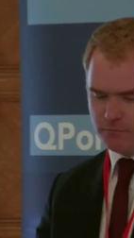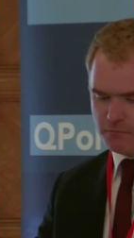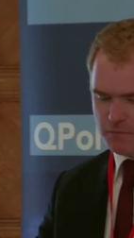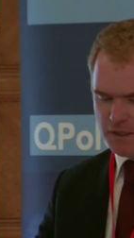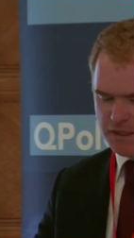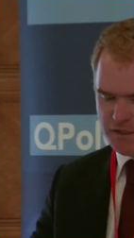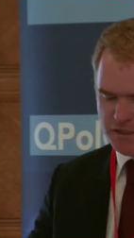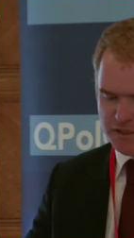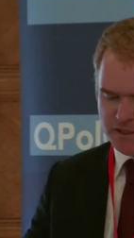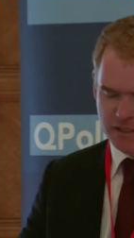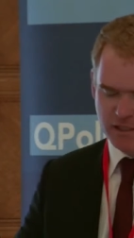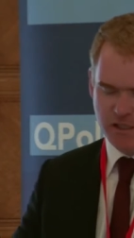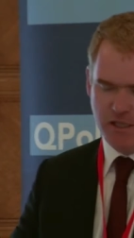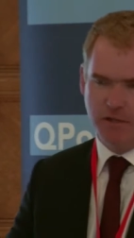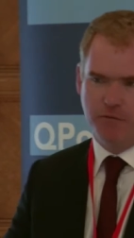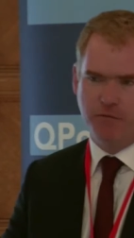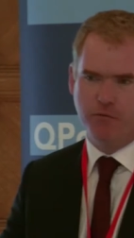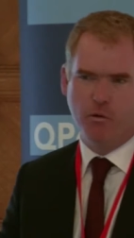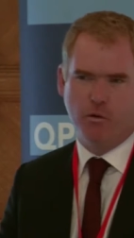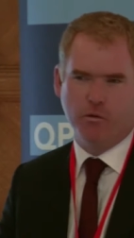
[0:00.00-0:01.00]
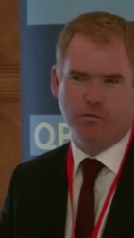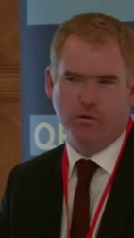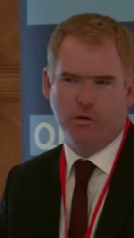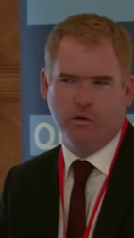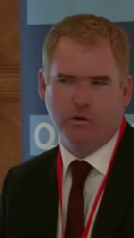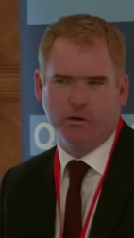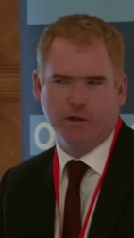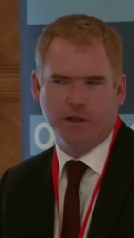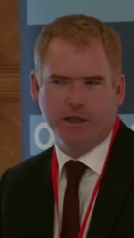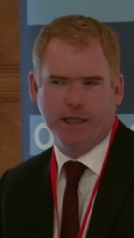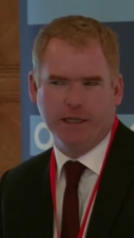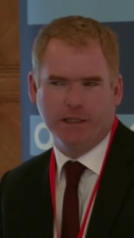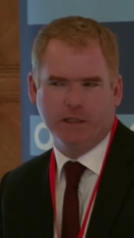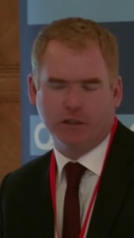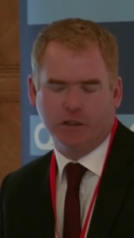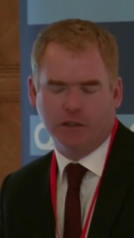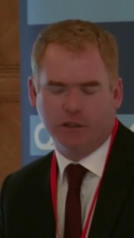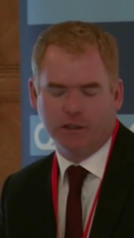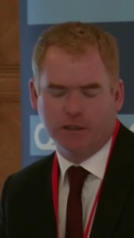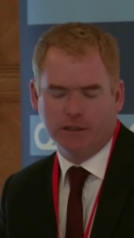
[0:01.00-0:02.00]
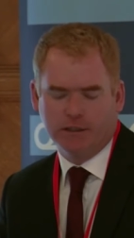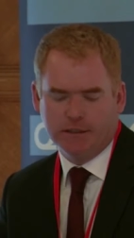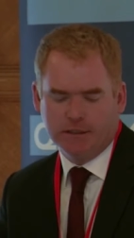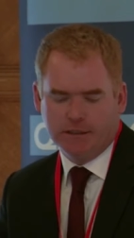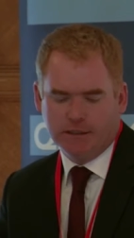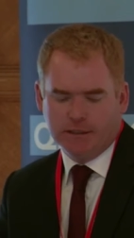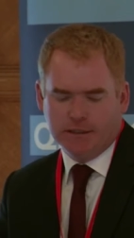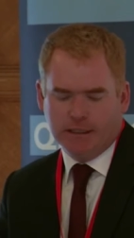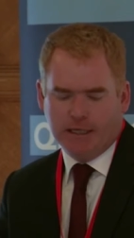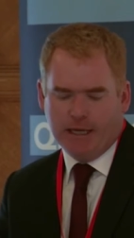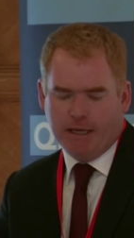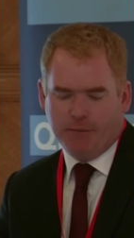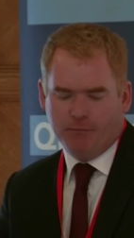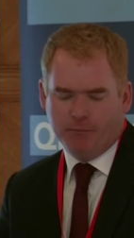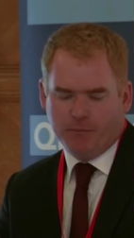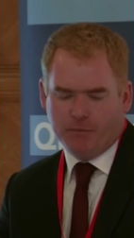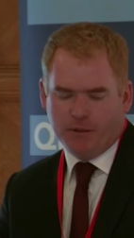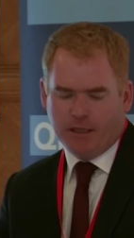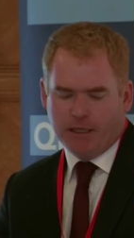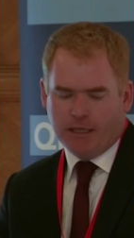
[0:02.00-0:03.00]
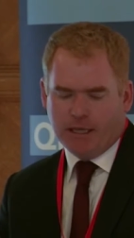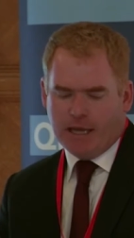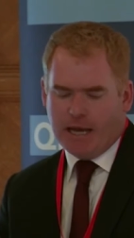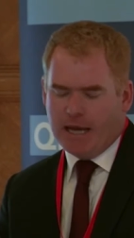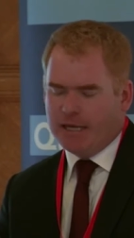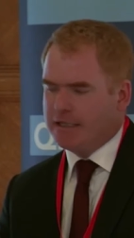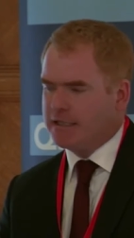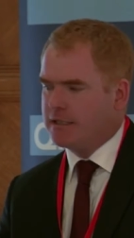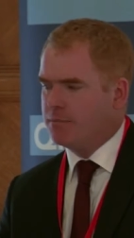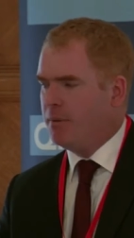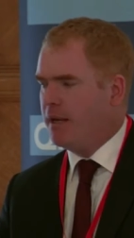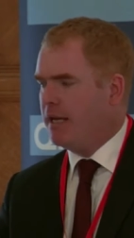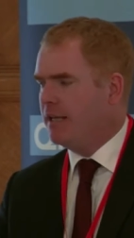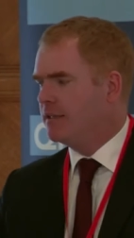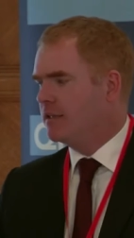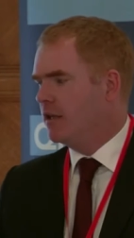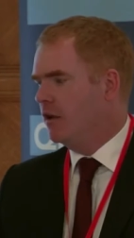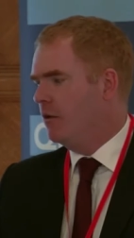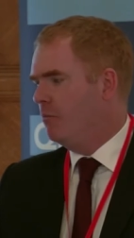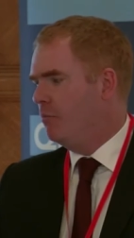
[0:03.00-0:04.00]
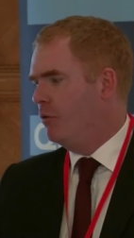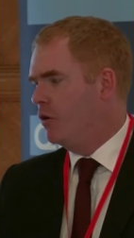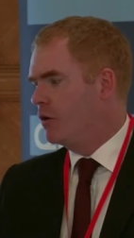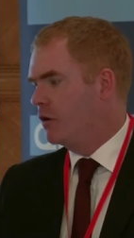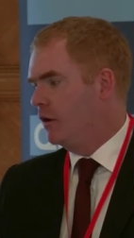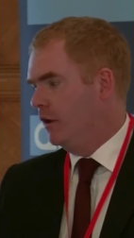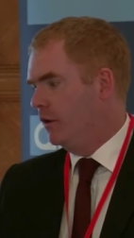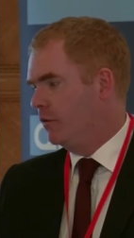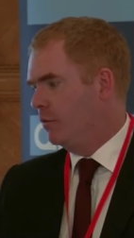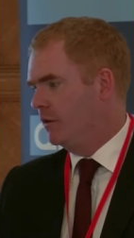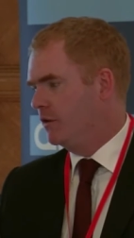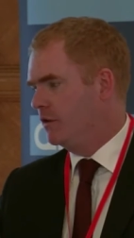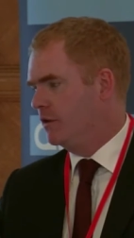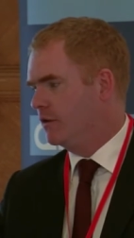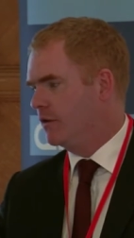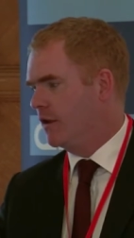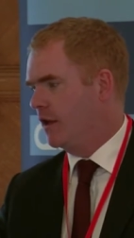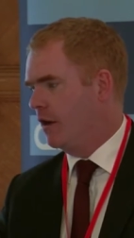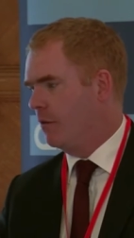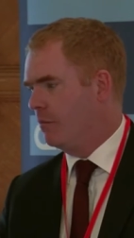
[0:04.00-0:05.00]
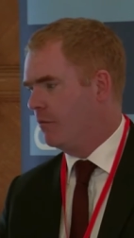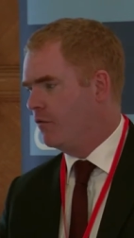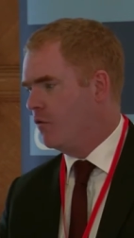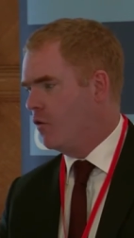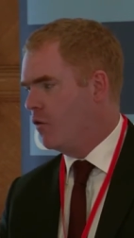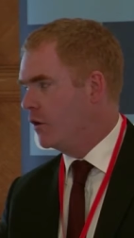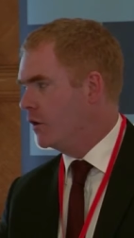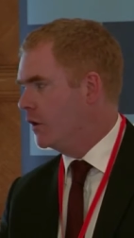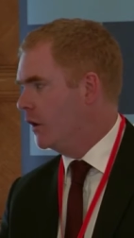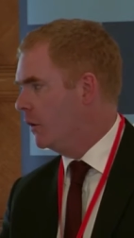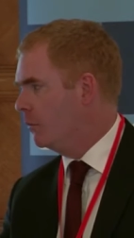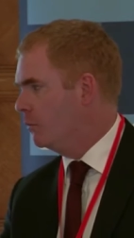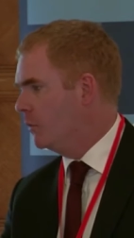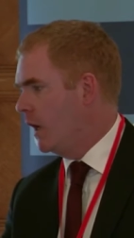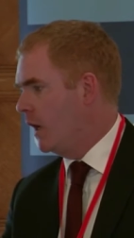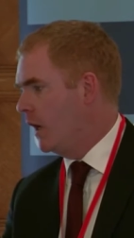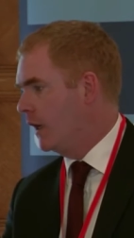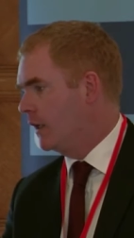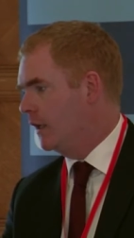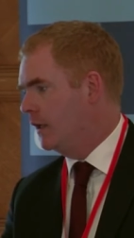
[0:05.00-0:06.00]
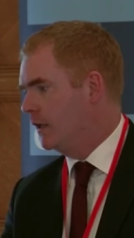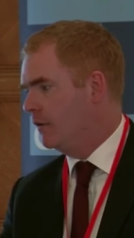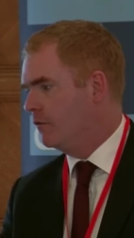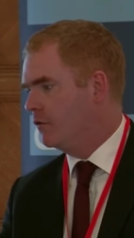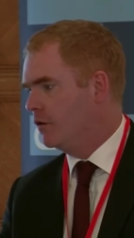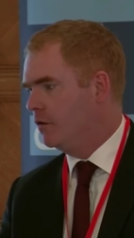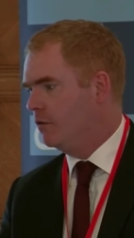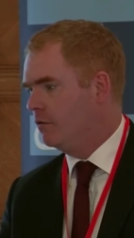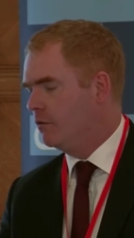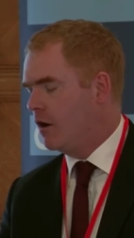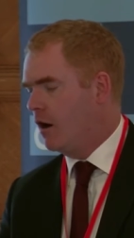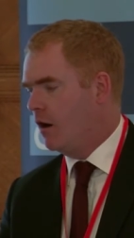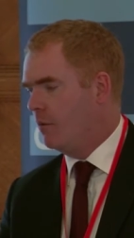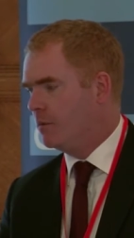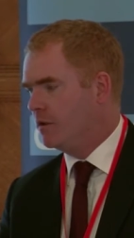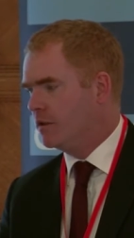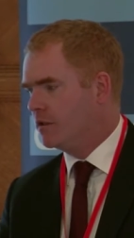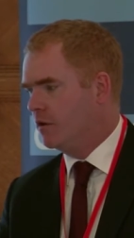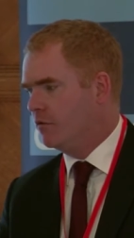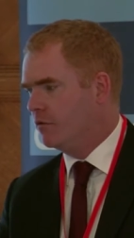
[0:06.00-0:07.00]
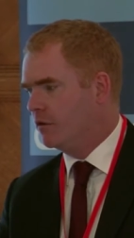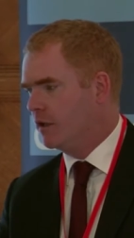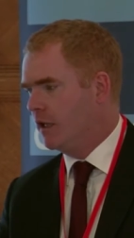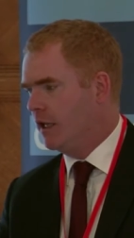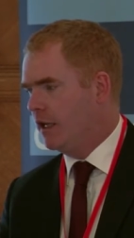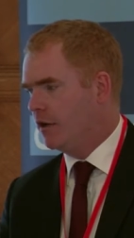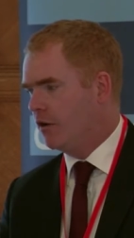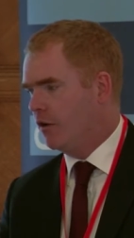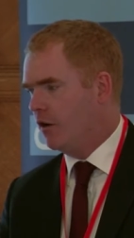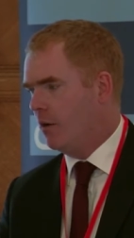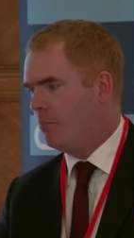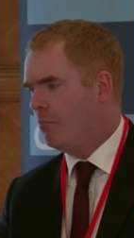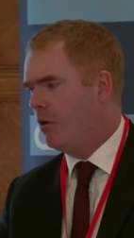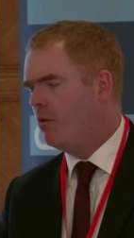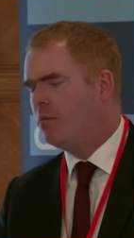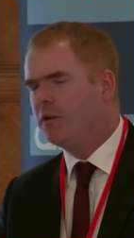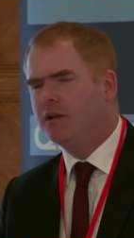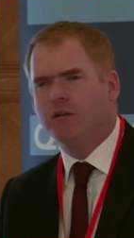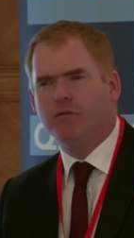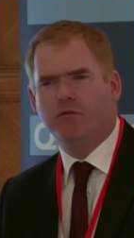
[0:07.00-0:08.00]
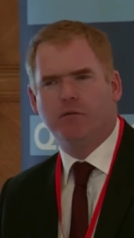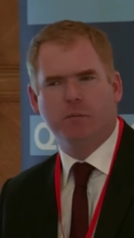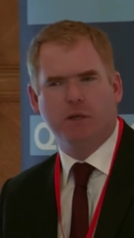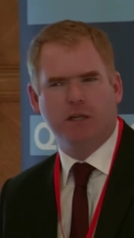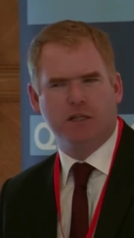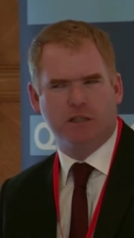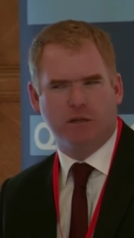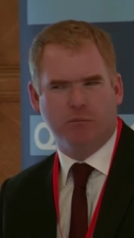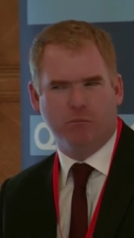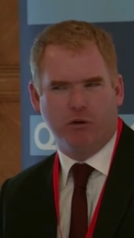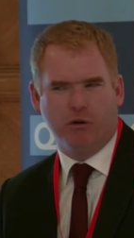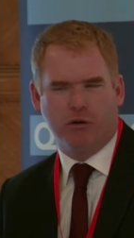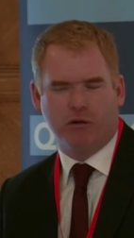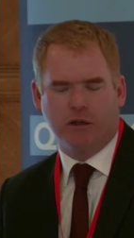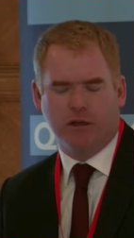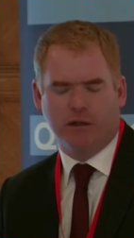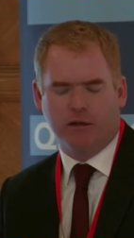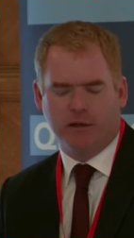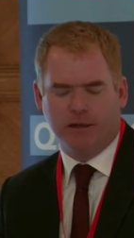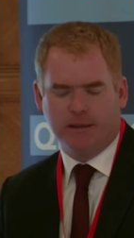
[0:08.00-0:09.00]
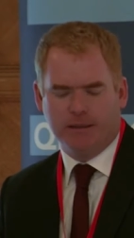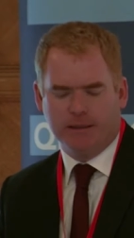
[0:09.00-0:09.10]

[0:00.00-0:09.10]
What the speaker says: it's essentially fourfold in nature. And it's based on a booklet which is there before you, and I can give you copies of it later, a public information booklet